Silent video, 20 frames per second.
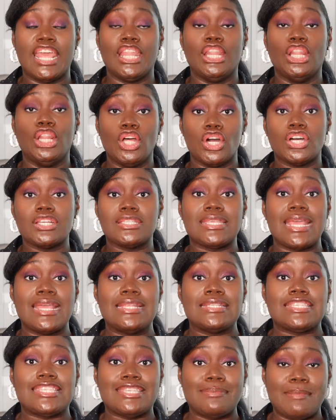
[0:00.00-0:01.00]
It looks
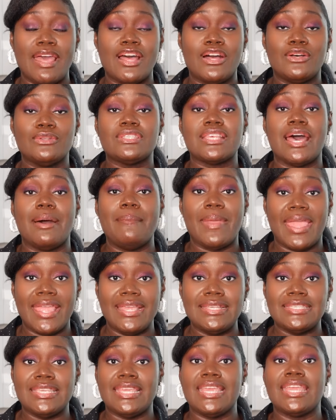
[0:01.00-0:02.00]
and smells
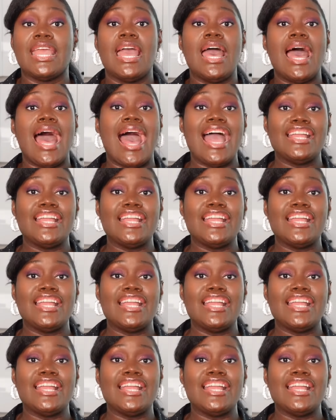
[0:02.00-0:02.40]
amazing.